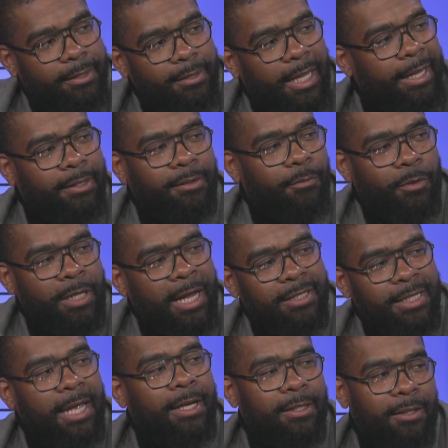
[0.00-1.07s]
Like we're not
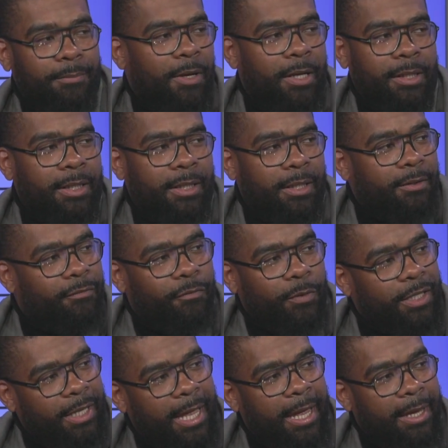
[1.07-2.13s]
taking the money if
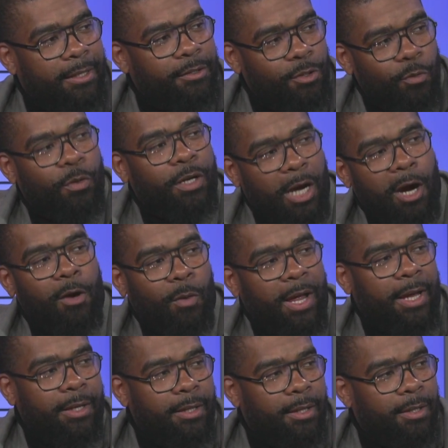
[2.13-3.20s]
we can't do it our
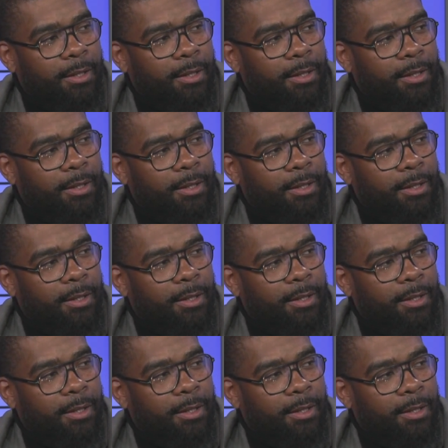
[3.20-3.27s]
way.